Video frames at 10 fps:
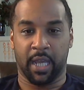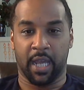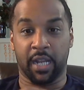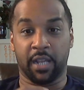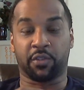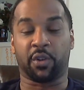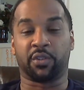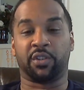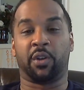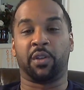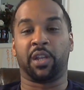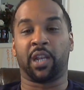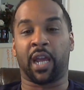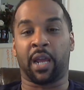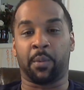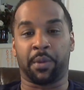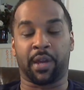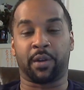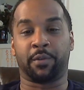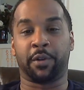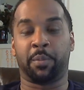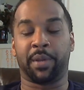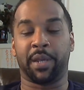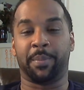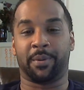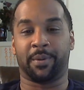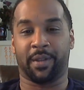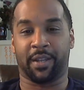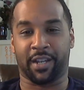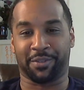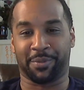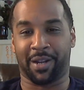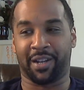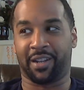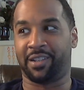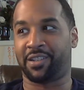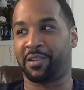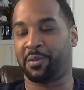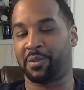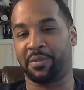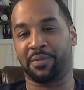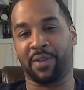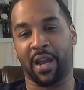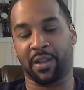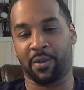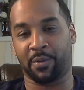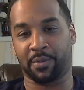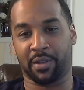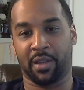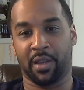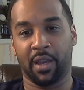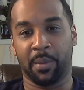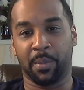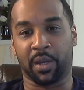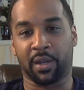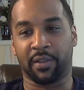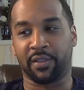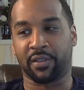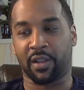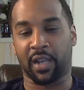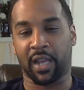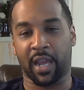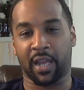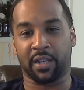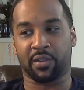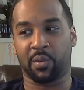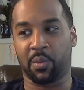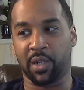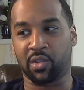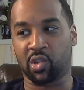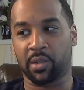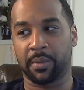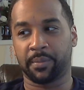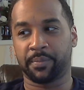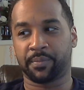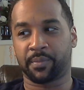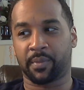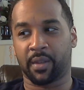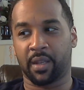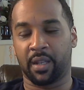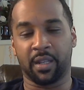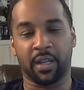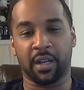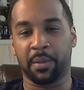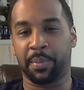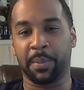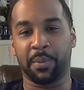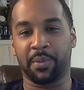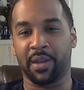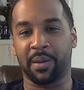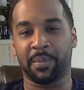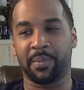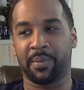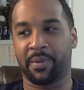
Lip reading: and Israel is the only land without a real people, and that's why they're continually fighting over it, because it's a land to which none of the people there